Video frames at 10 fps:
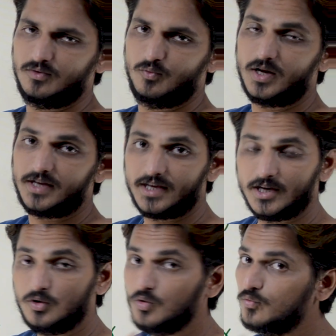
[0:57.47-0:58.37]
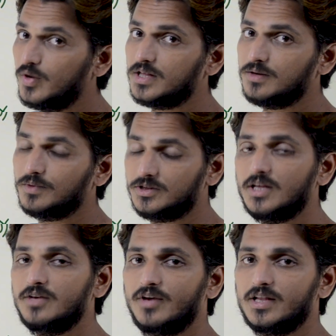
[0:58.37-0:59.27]
We are taking two vari
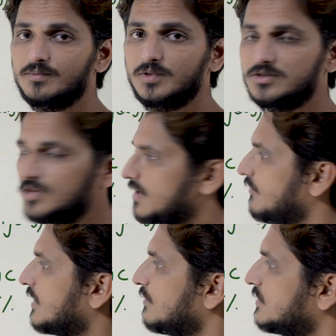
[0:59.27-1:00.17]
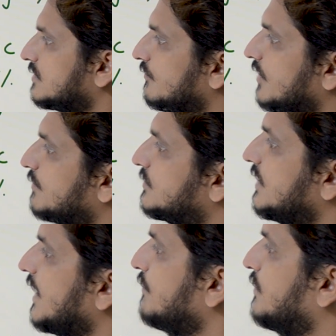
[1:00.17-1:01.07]
three variables, three variables of names
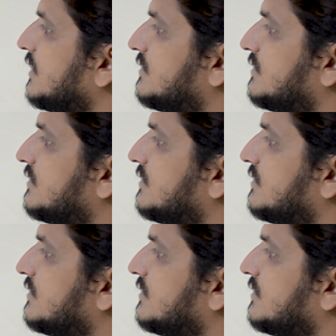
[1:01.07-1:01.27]
a, b,